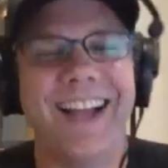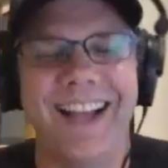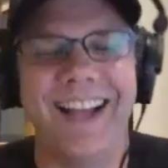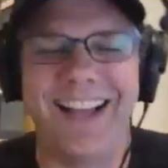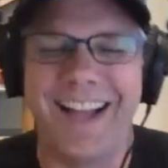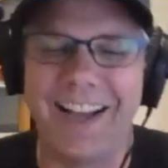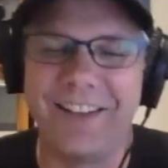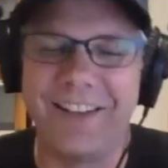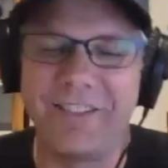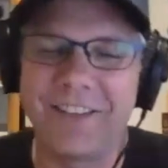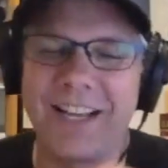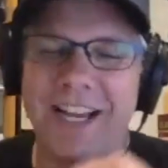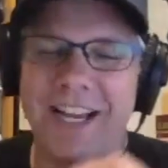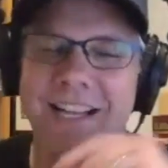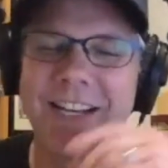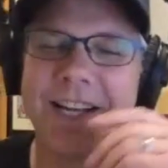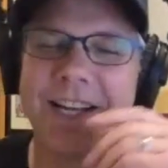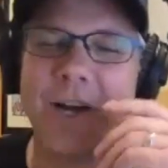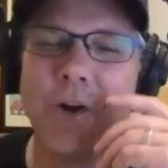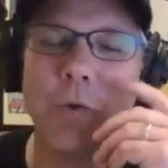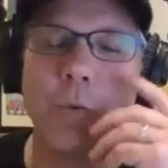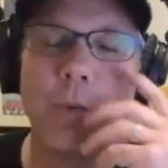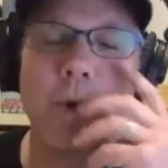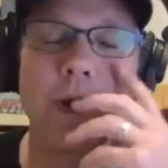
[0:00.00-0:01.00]
I've got
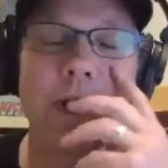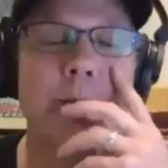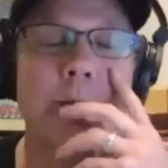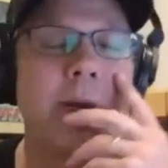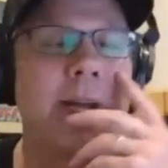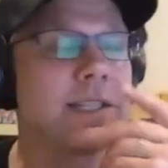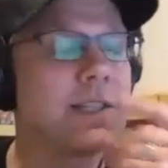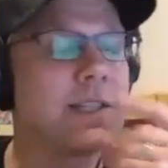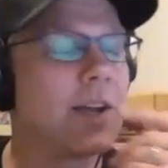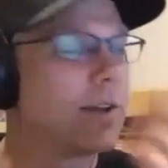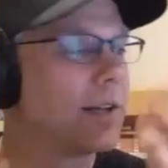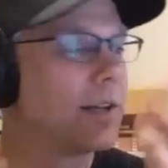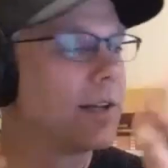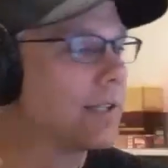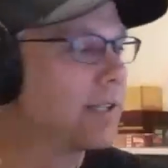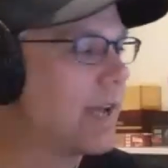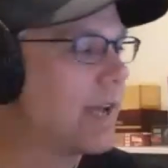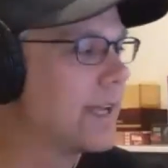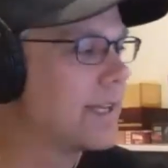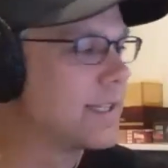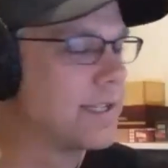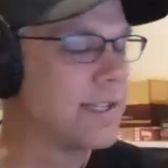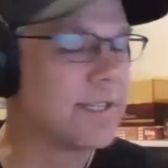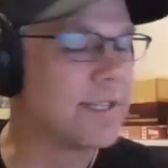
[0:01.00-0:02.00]
one of my tunnel
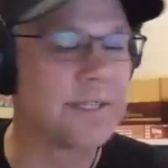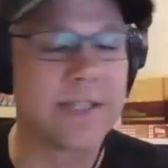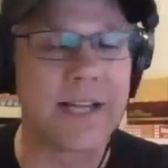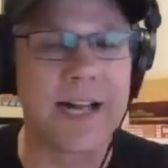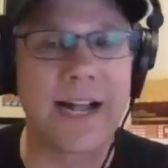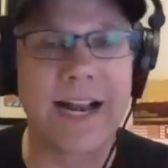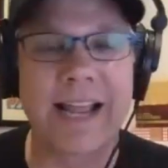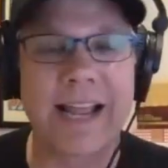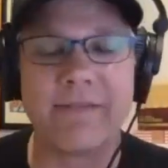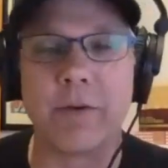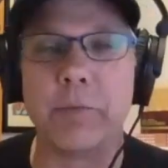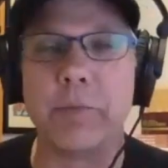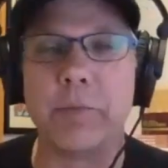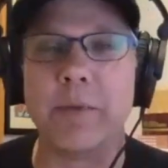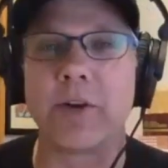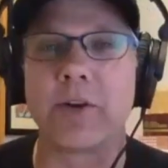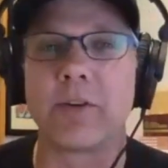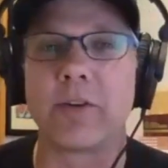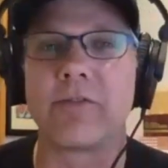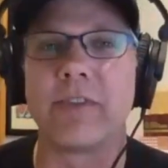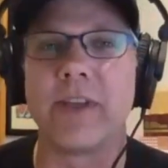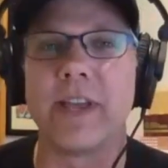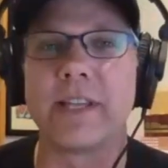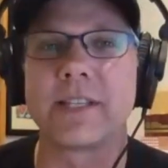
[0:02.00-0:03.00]
dice does not have a beer
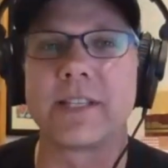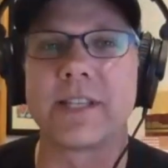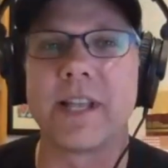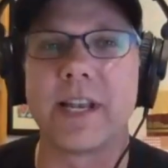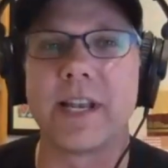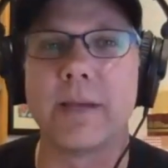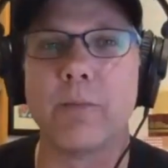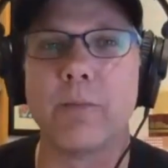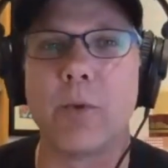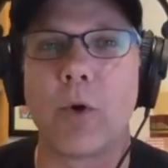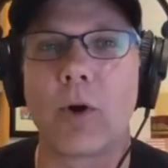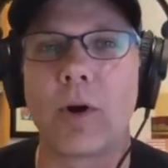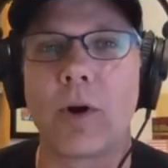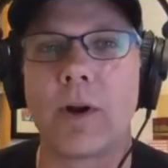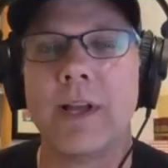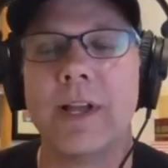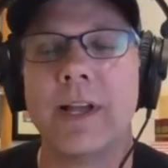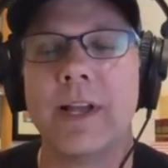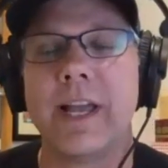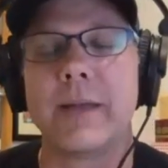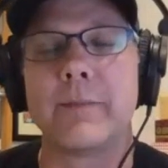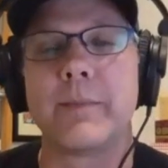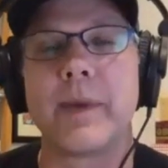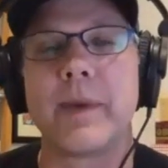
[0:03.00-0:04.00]
face anymore,
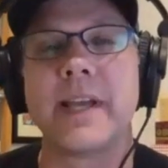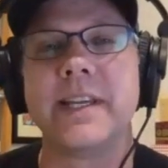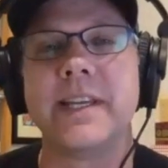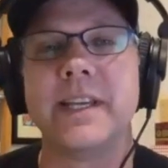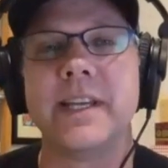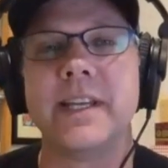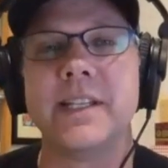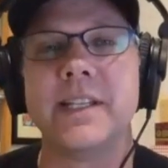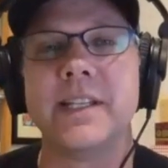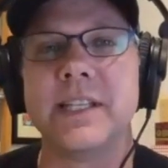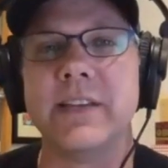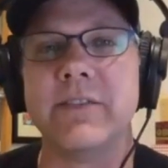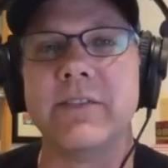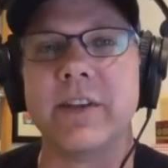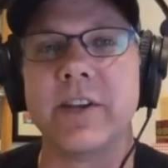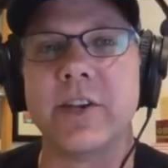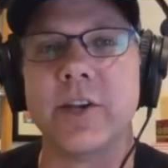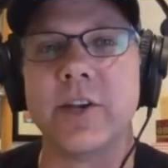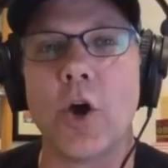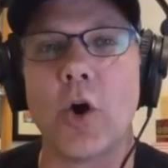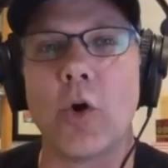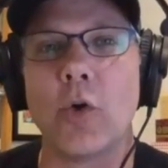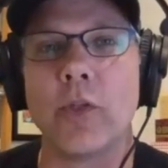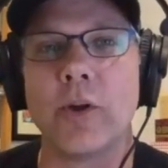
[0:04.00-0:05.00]
and my kids even
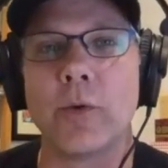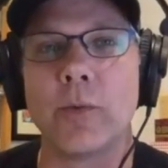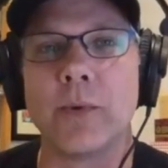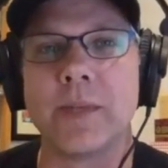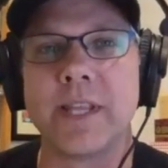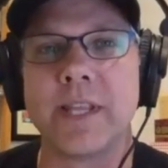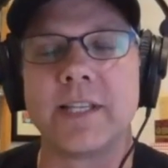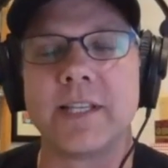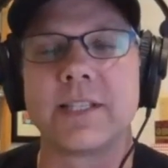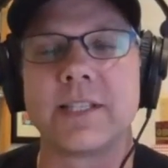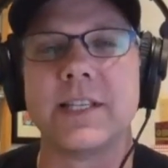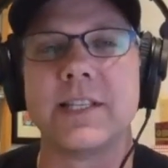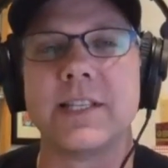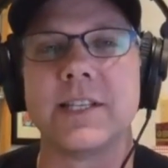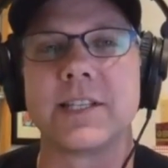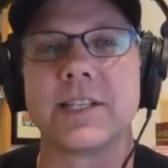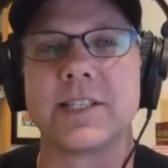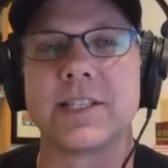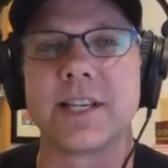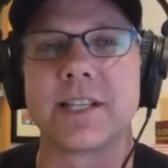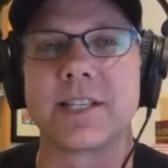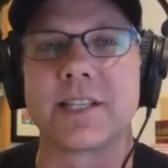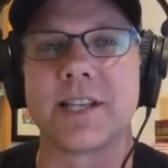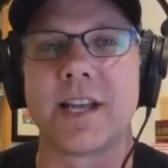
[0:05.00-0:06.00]
know that when they see the
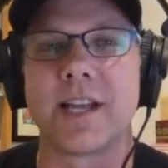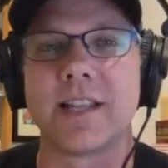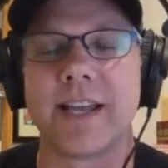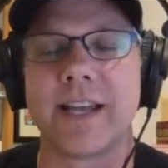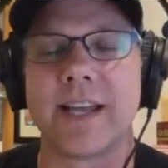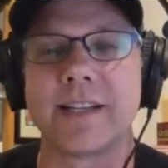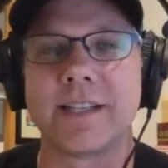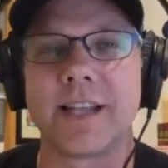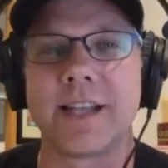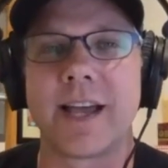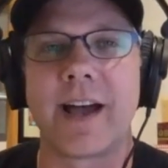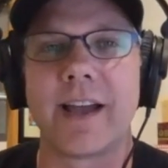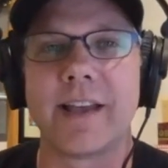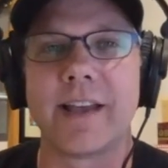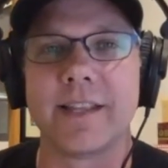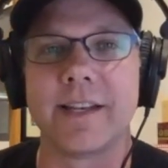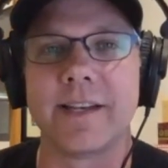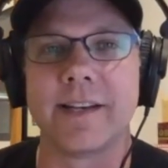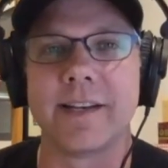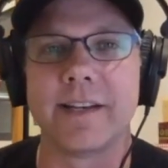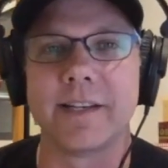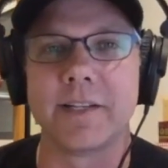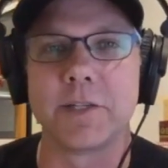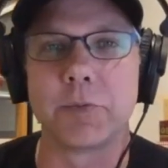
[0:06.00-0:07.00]
6 on that die that
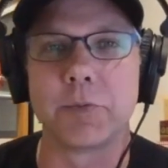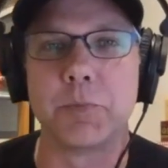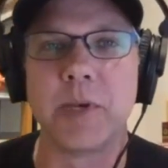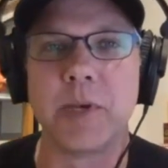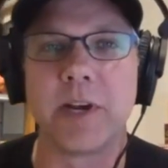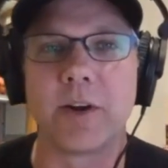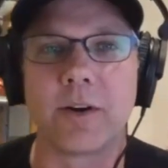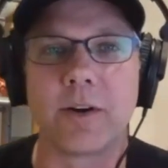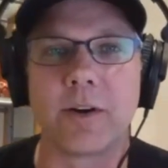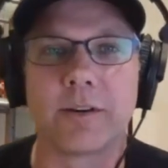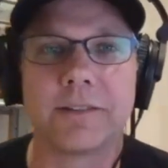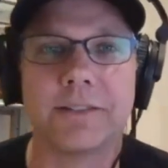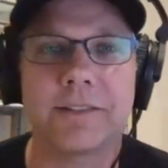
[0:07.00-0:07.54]
it is beer.